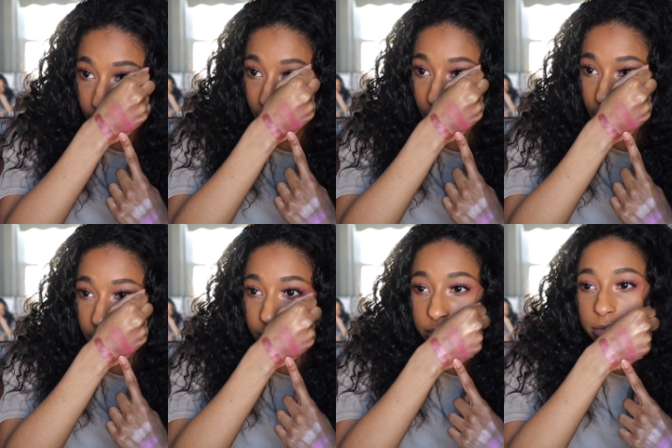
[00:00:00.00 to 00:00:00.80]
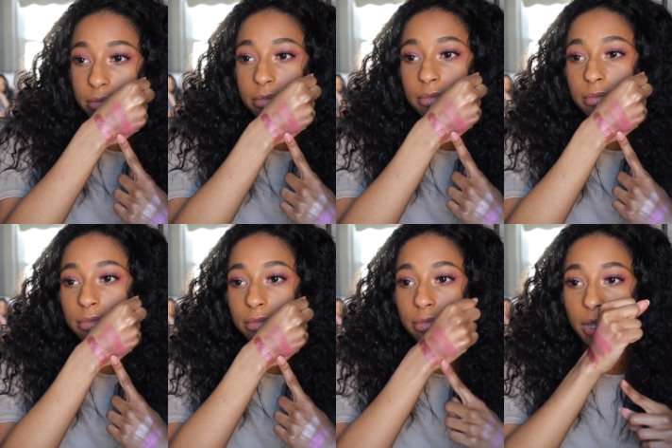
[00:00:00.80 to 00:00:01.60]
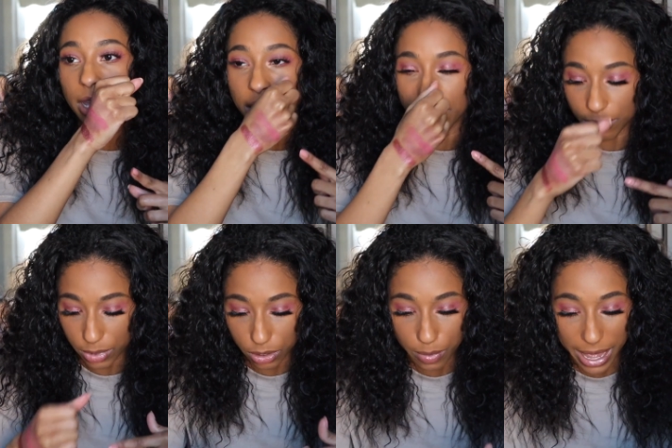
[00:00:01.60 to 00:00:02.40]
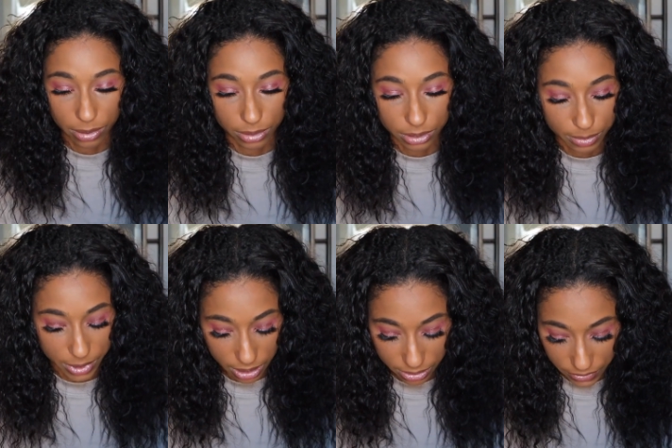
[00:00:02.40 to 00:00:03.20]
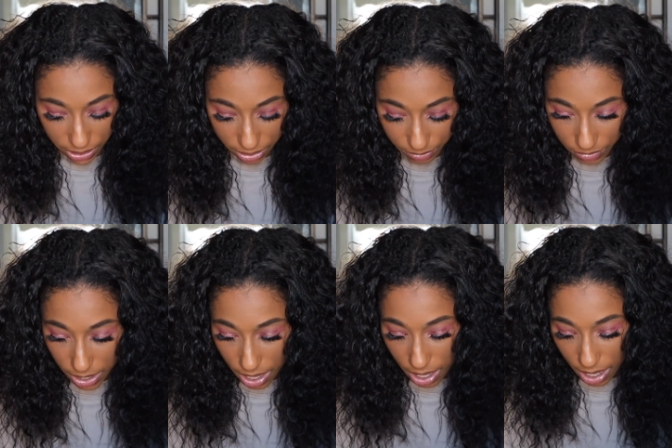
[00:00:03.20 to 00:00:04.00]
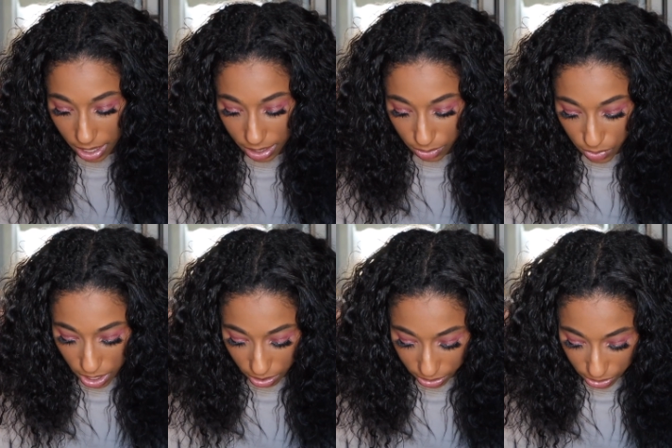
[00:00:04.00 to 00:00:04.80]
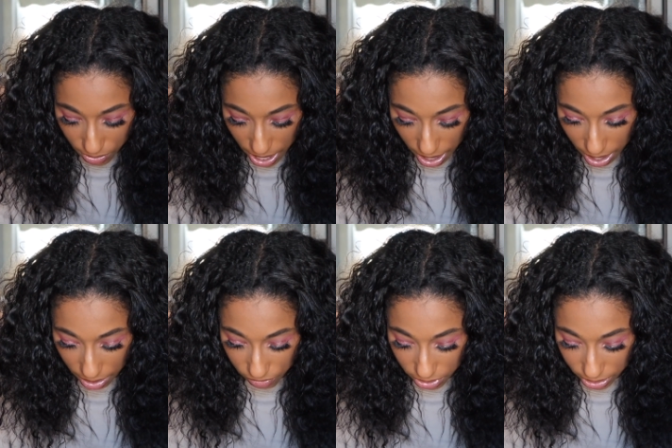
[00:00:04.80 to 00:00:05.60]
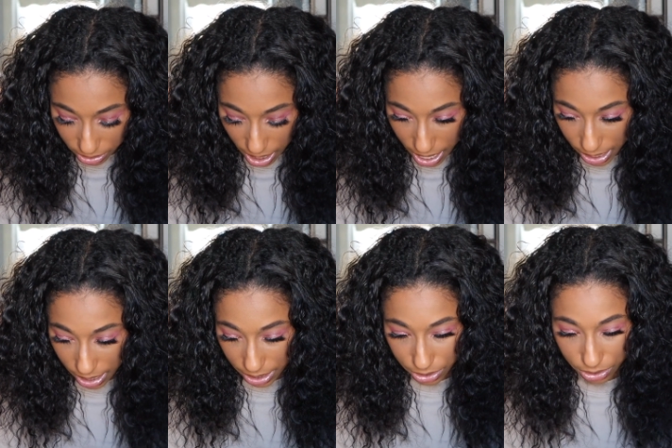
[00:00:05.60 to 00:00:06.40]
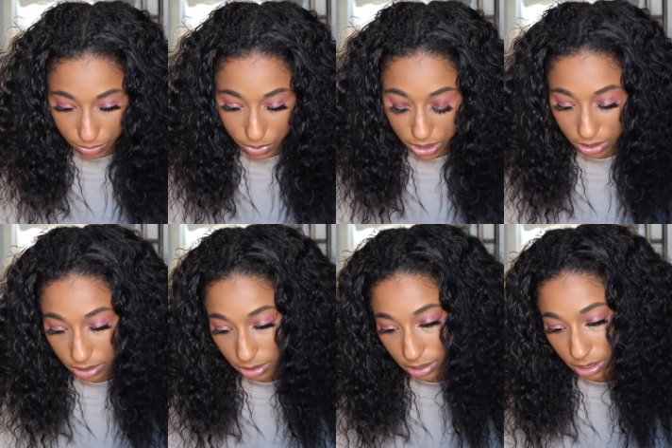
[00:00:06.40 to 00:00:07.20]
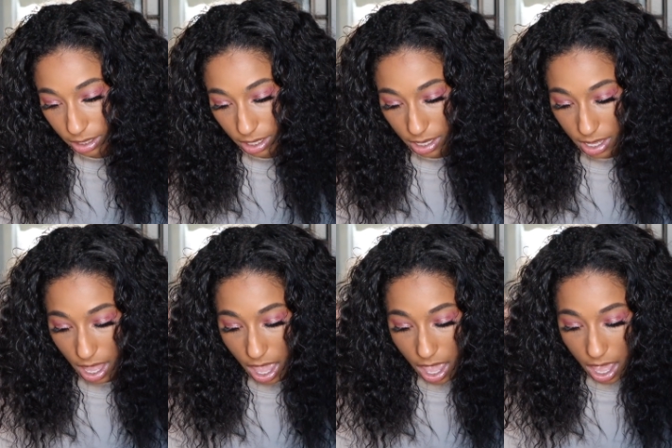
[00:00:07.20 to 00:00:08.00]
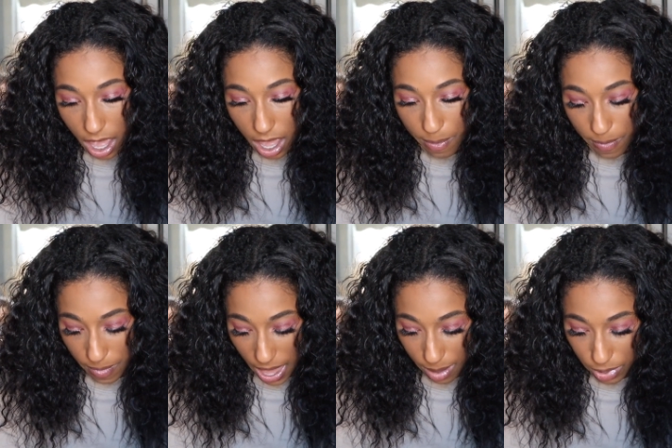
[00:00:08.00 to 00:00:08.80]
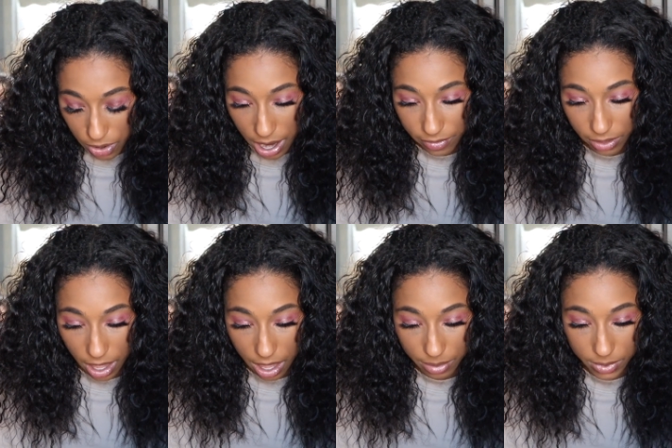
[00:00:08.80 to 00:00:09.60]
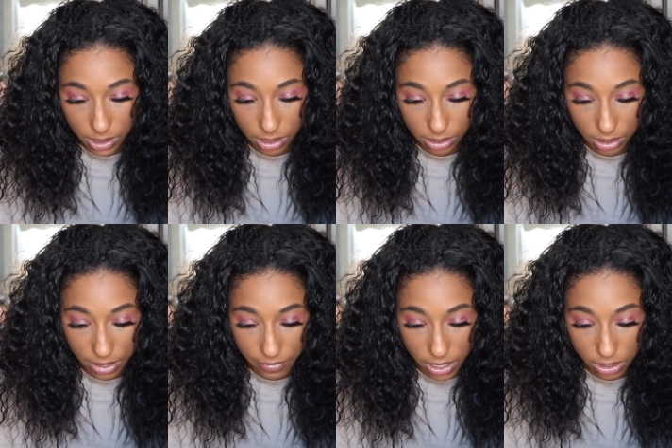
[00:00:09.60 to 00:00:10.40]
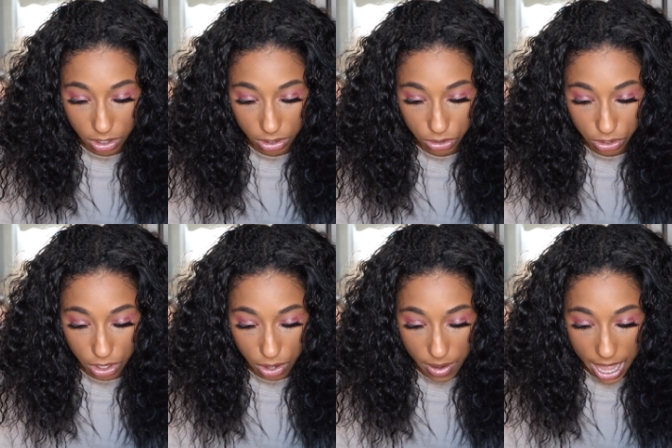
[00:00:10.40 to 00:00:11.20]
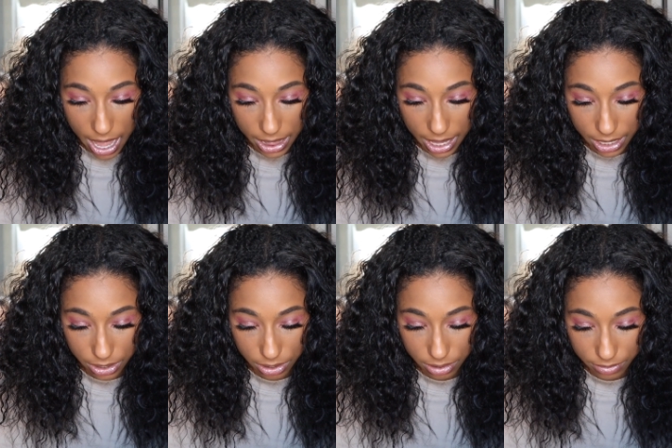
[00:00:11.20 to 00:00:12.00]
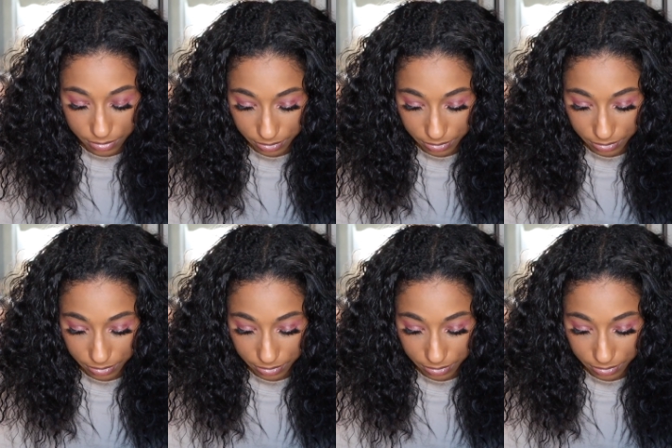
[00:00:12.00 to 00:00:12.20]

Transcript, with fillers: Um, I have them a little backwards, but that's fine. And then we also have this highlighter, which is the Pat McGrath Labs Skin Fetish Ultra Glow Highlighter.